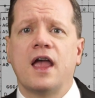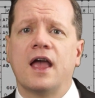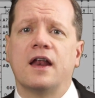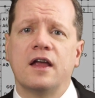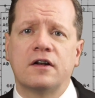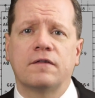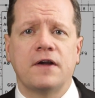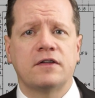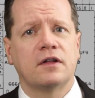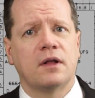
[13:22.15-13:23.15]
and
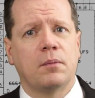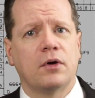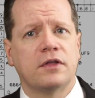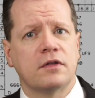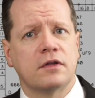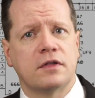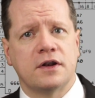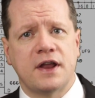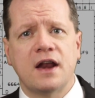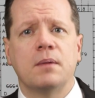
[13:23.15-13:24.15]
interfacing them with either
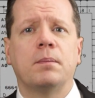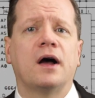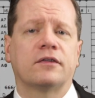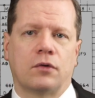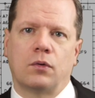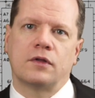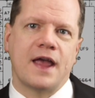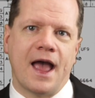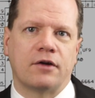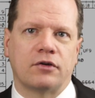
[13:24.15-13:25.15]
the data bus or
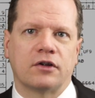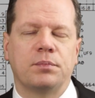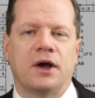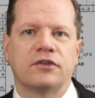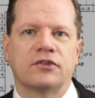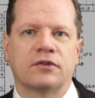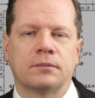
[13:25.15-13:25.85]
the address bus.